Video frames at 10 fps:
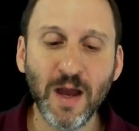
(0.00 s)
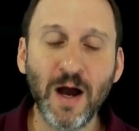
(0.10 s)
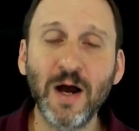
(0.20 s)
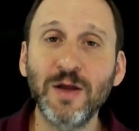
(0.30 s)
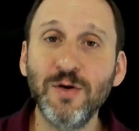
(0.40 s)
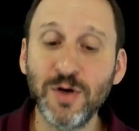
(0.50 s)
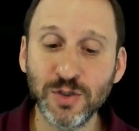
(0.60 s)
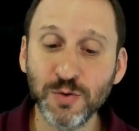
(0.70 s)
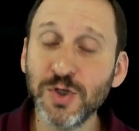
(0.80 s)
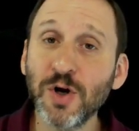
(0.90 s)
Uh, you can
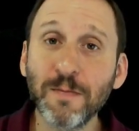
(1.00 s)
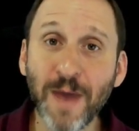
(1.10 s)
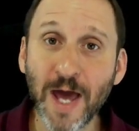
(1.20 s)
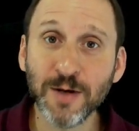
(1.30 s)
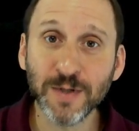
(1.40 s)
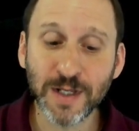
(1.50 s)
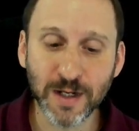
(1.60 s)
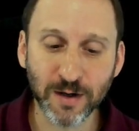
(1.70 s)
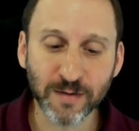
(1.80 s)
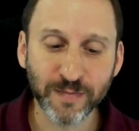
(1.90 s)
switch it on manually
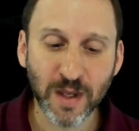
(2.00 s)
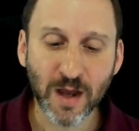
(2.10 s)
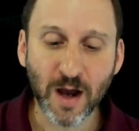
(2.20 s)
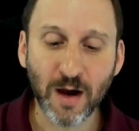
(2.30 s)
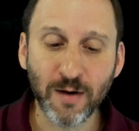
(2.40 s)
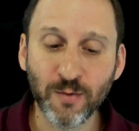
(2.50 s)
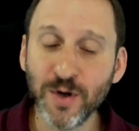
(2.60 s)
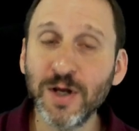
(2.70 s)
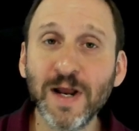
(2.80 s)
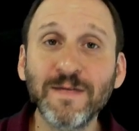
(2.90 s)
here uh, or
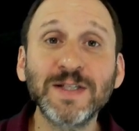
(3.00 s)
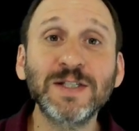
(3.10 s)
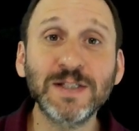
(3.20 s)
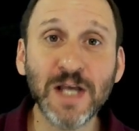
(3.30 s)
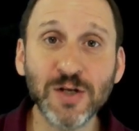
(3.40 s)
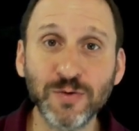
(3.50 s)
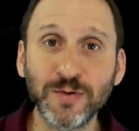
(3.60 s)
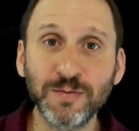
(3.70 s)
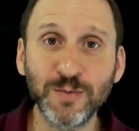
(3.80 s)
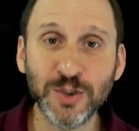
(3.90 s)
you can have it
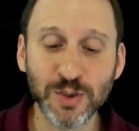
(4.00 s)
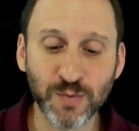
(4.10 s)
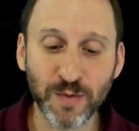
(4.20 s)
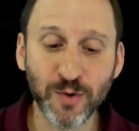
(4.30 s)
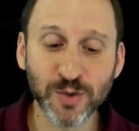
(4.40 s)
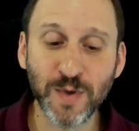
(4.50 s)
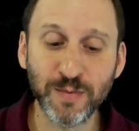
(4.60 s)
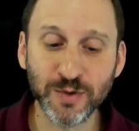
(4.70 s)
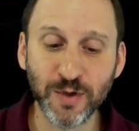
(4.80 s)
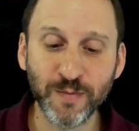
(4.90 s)
scheduled which is what most
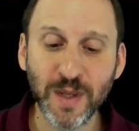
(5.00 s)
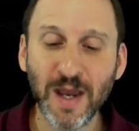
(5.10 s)
people do.